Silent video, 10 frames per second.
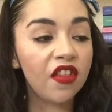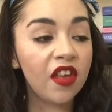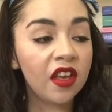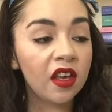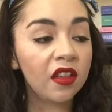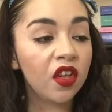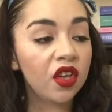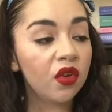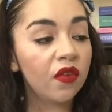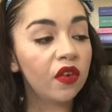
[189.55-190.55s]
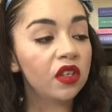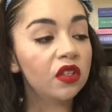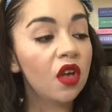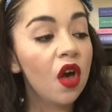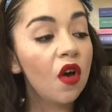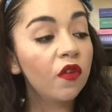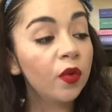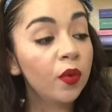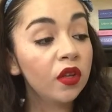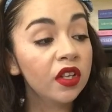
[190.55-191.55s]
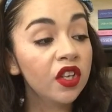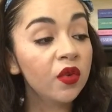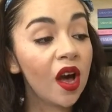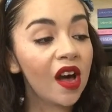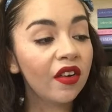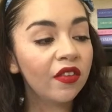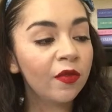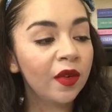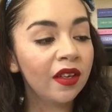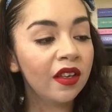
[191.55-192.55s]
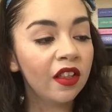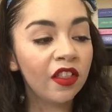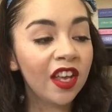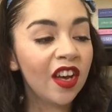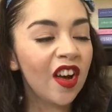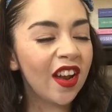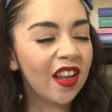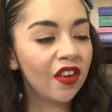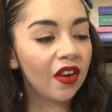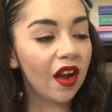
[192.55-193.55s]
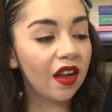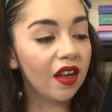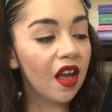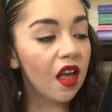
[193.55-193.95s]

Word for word: thanking the universe for pulling you out of me. Thank God I cry.